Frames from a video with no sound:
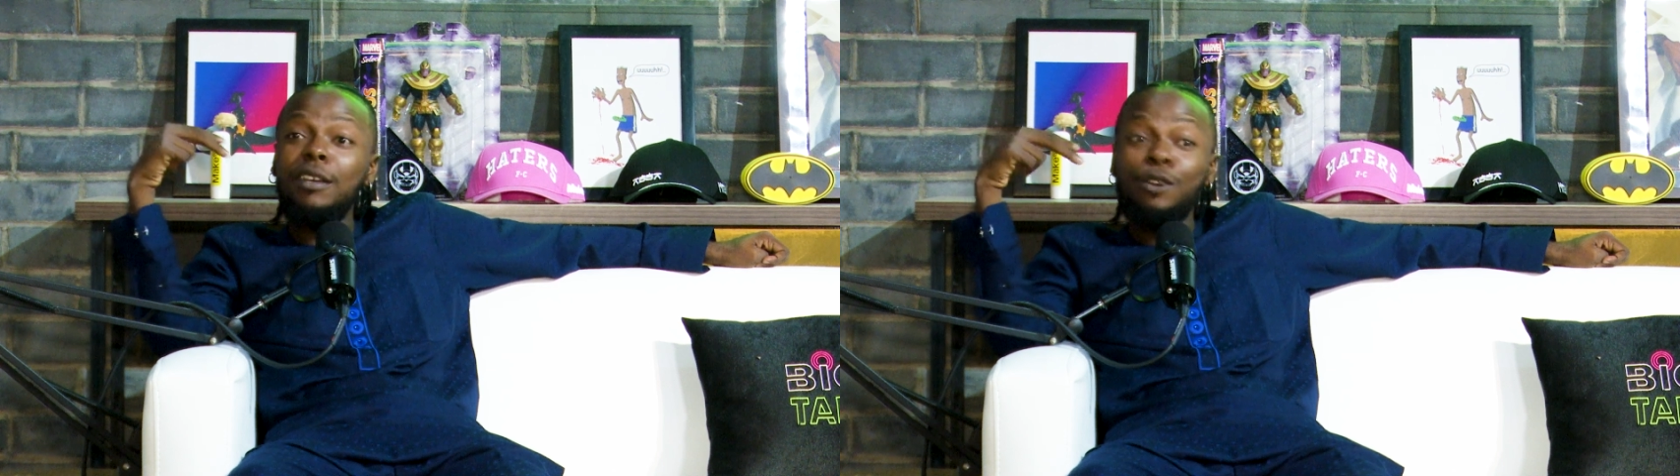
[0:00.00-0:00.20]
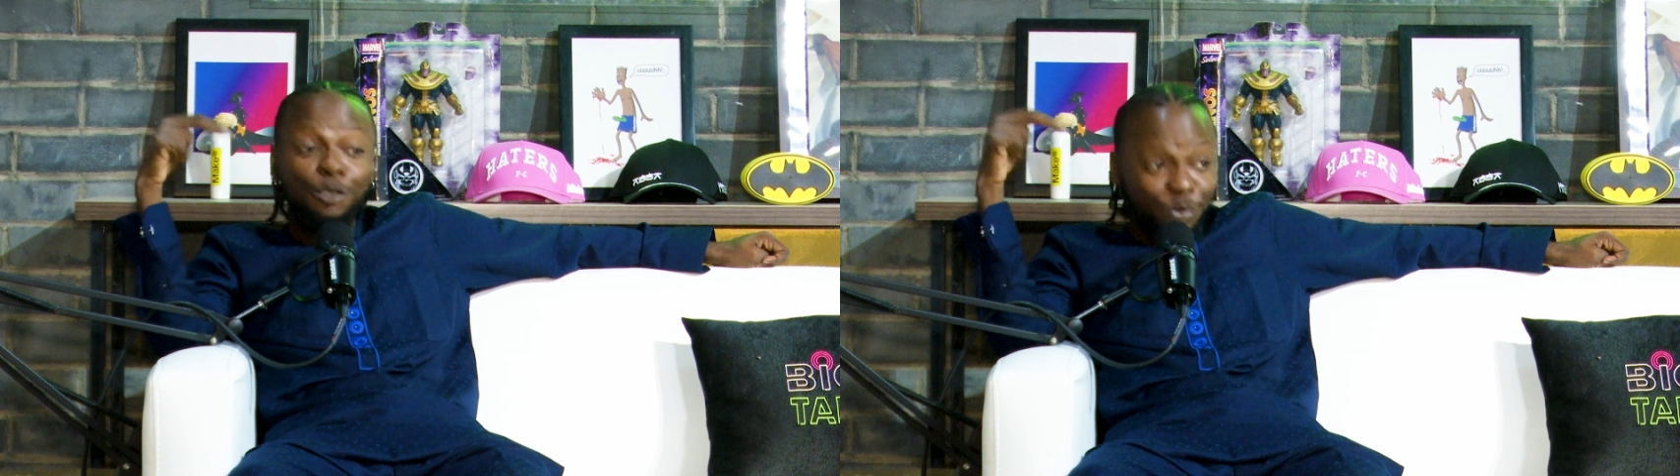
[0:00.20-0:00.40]

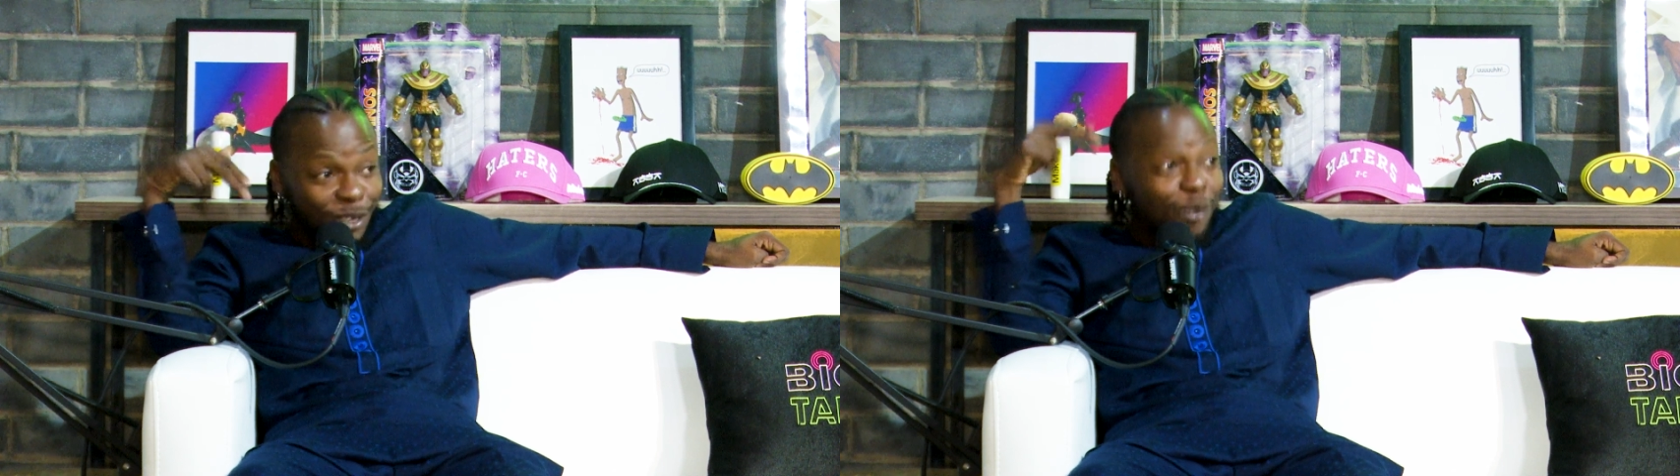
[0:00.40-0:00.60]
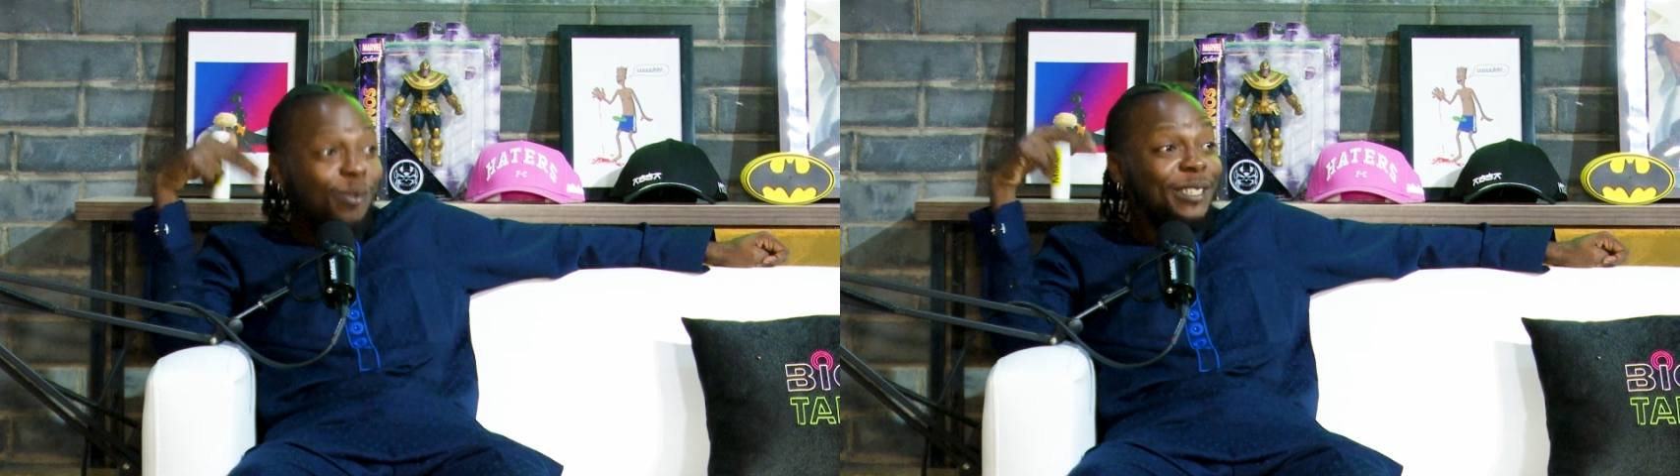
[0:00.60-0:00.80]
God
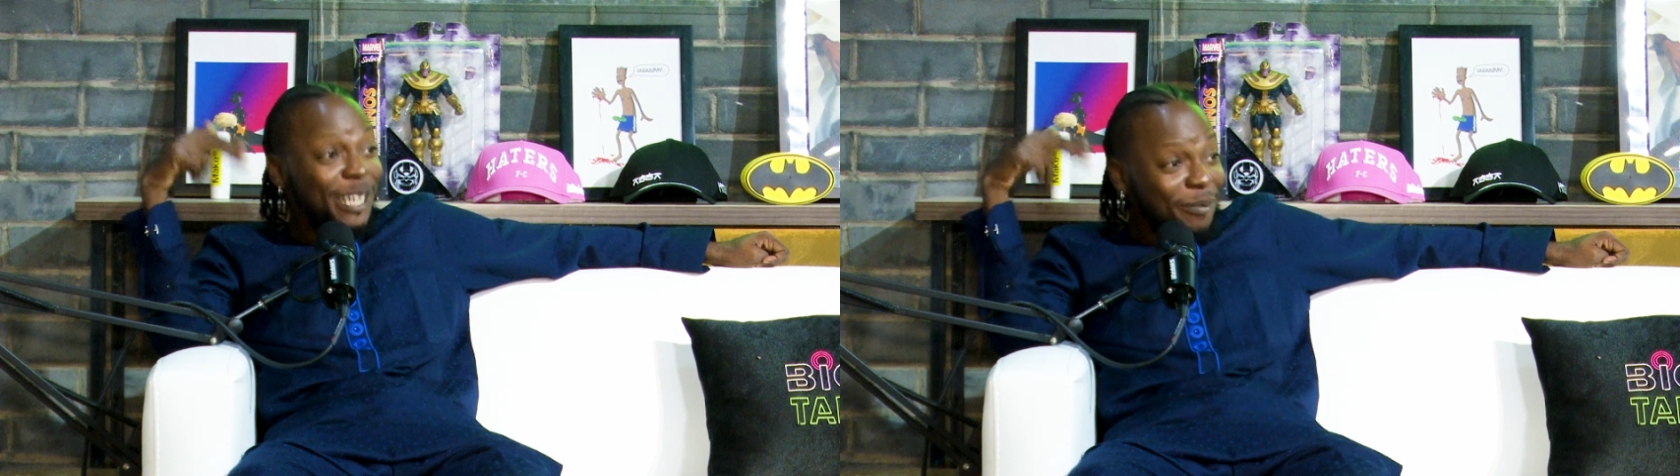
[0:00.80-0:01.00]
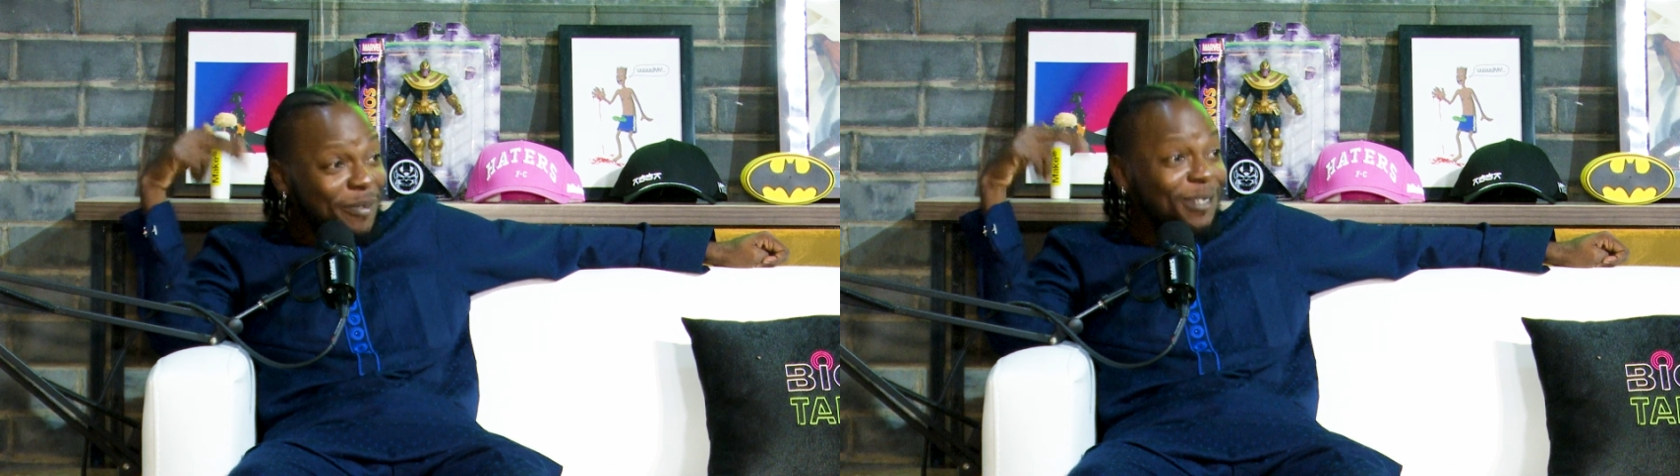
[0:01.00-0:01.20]
really
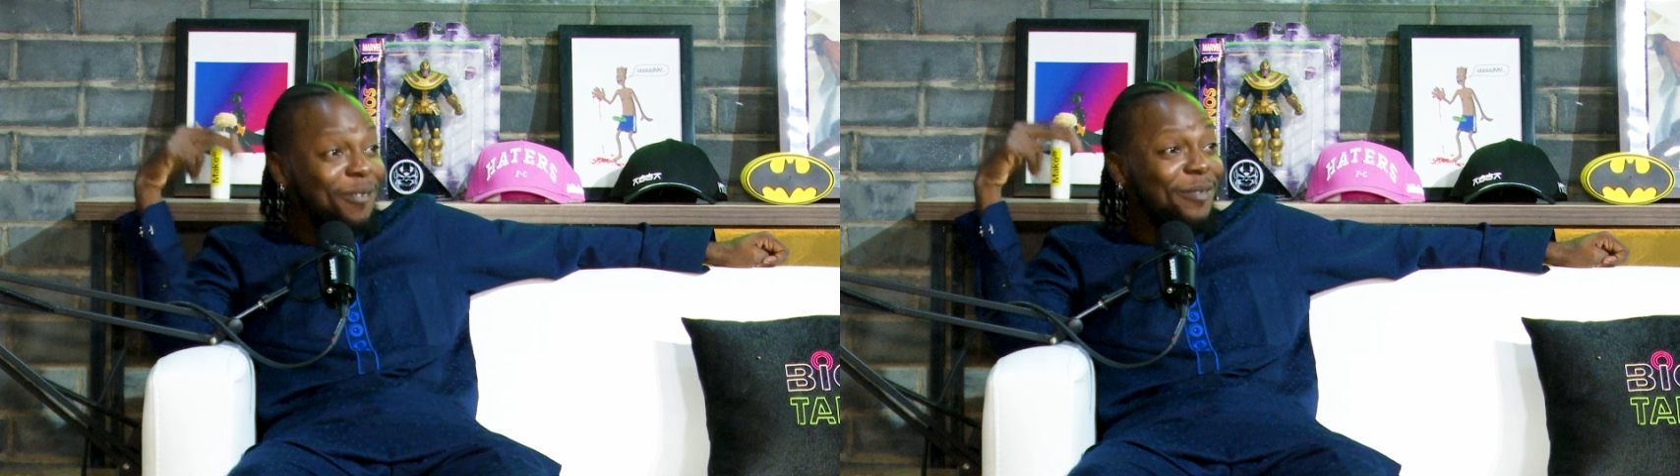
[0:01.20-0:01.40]
wanted me to